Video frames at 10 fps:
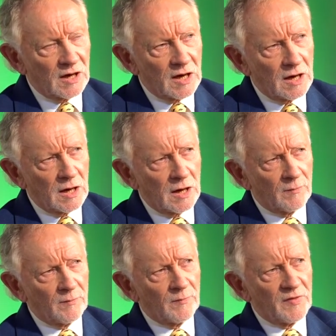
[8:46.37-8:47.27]

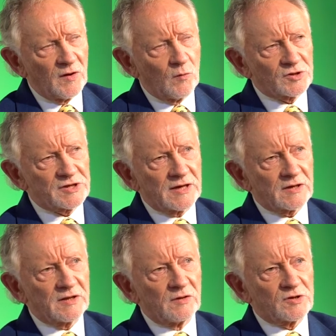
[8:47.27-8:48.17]
um, there was
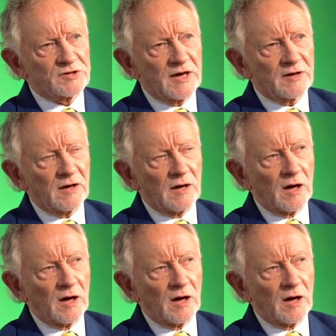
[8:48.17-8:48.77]
that there was that